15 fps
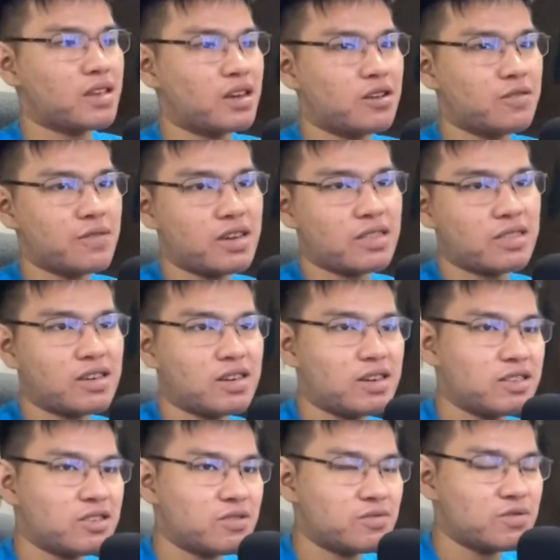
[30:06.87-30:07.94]
Anyway, thank you
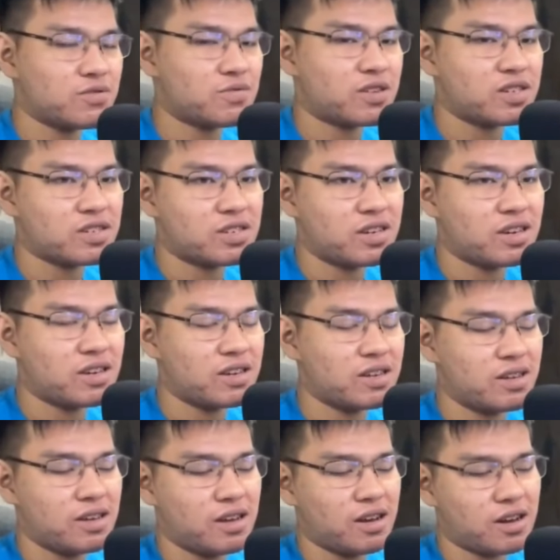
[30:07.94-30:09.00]
guys so much for watching.
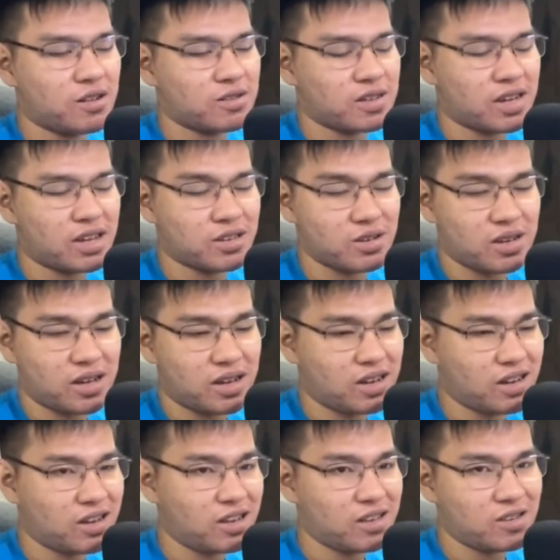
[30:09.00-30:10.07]
I'll catch you
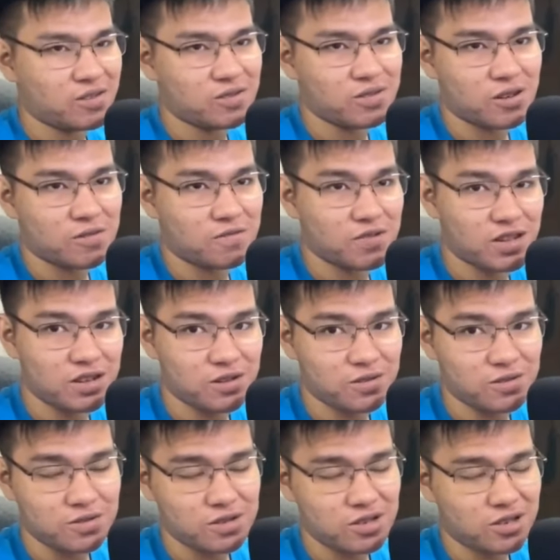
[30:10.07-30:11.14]
guys on other videos.